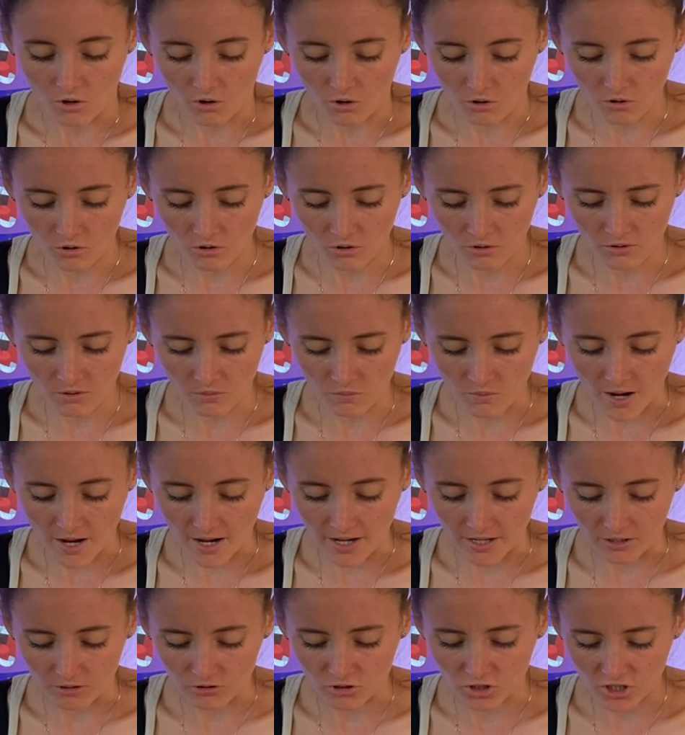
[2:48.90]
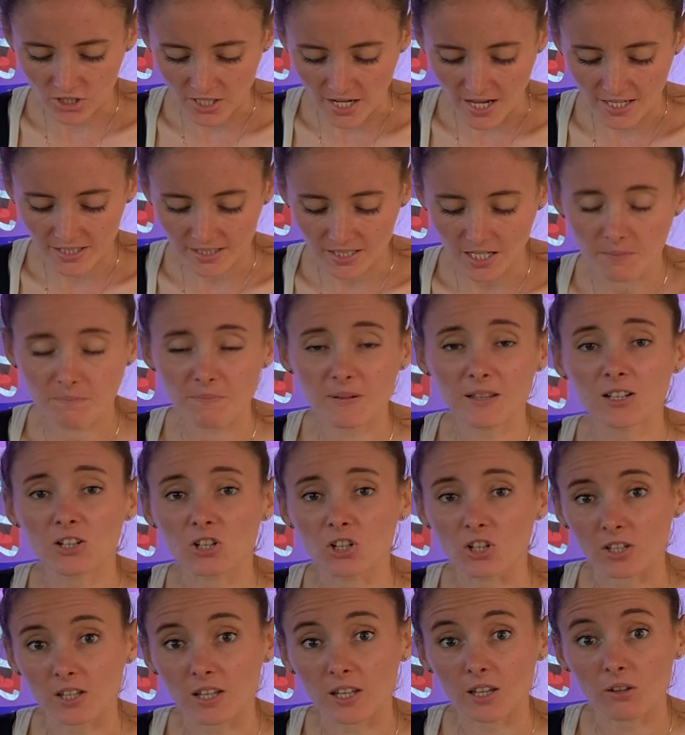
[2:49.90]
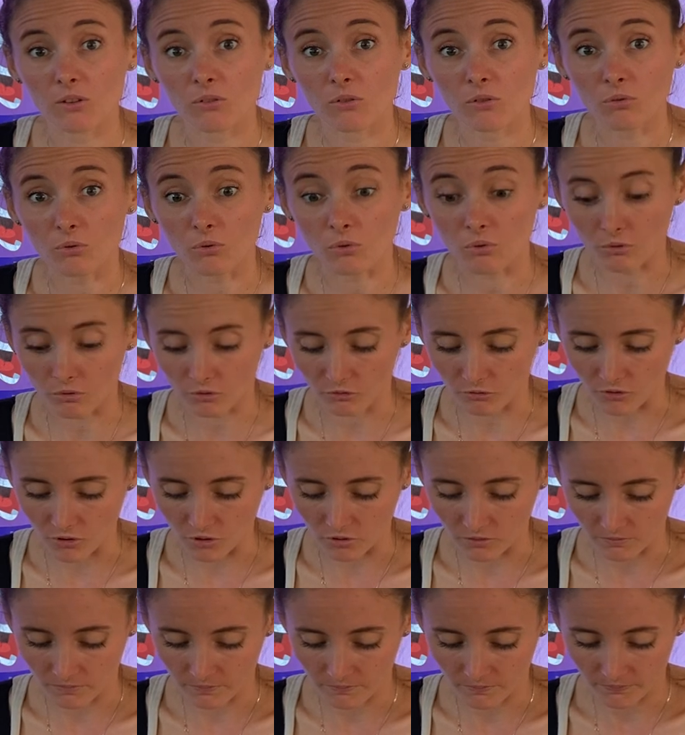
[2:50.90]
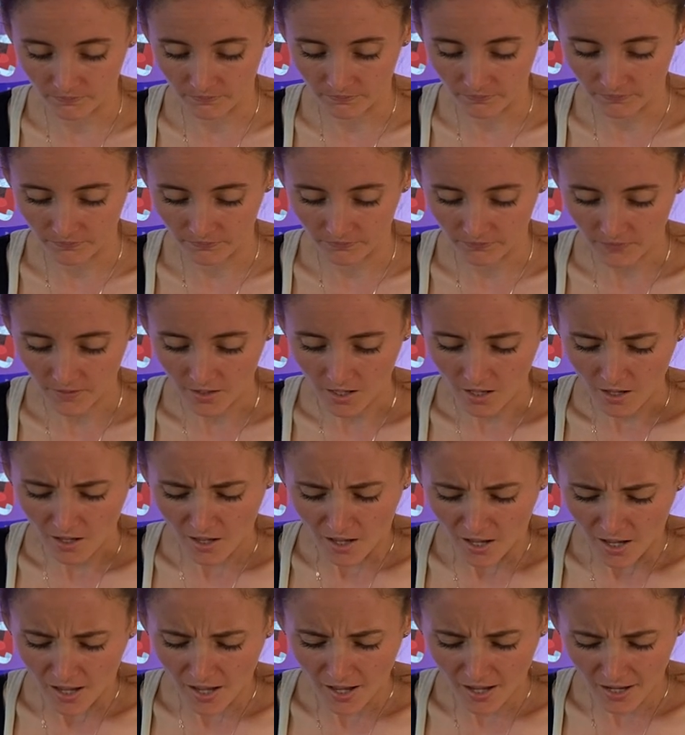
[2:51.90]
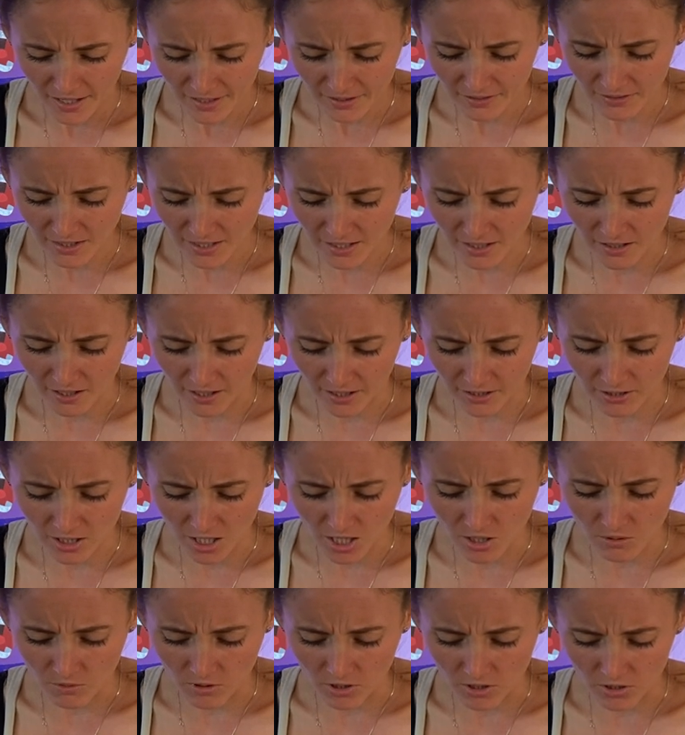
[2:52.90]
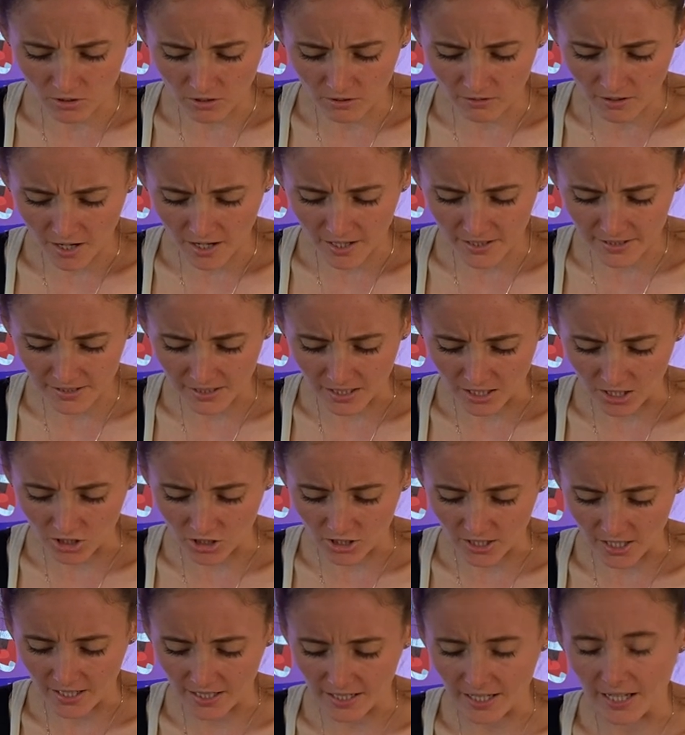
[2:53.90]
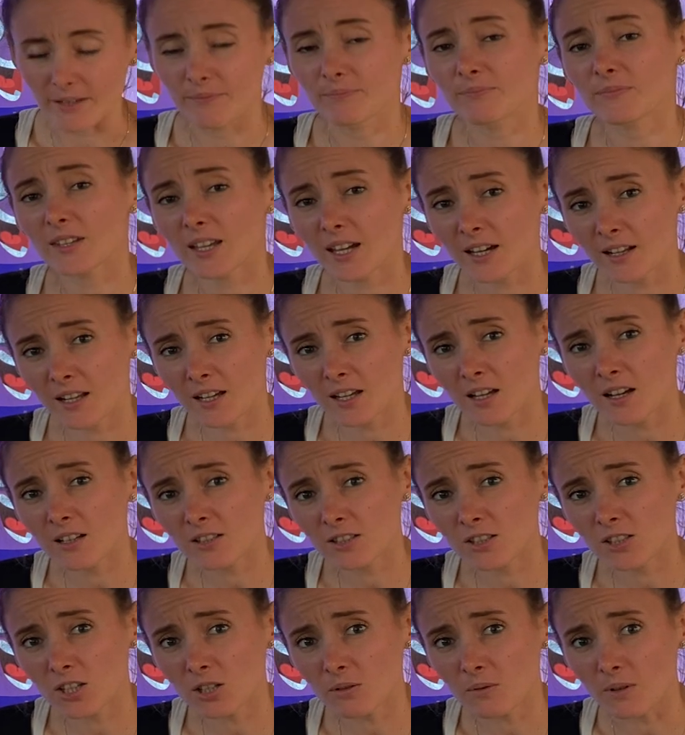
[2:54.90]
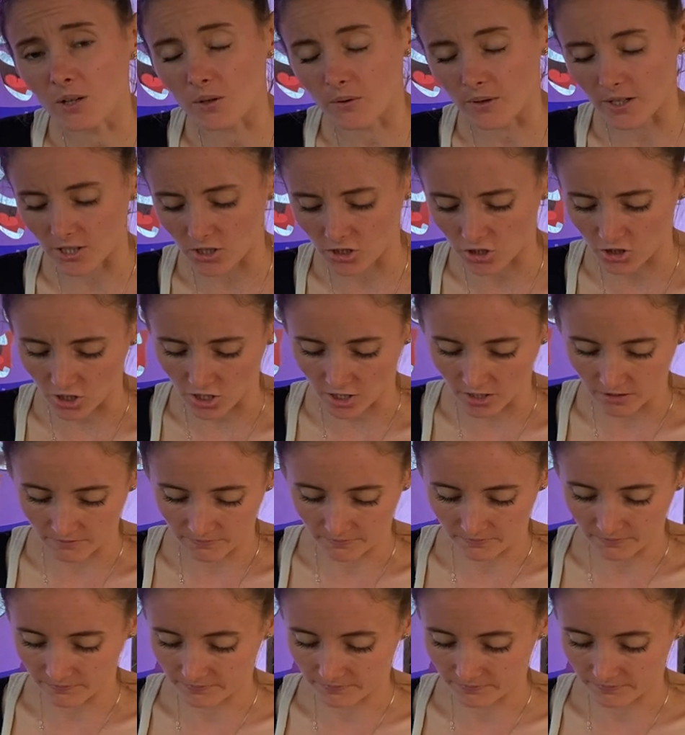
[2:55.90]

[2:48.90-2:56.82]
All the while, Jez had been looking thoughtful. I think I know what you're asking, Jenny. Can I ask you a question?